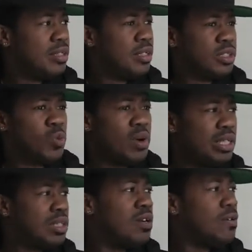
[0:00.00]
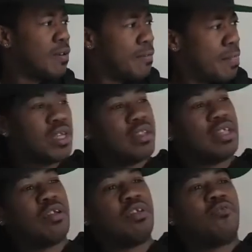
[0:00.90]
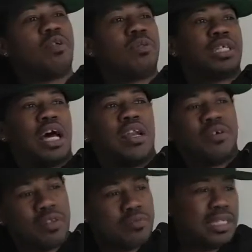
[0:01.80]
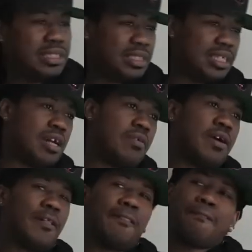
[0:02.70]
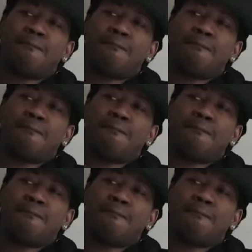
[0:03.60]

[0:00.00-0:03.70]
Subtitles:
You know, so where is it going? Then on the flip side, on the business side, right?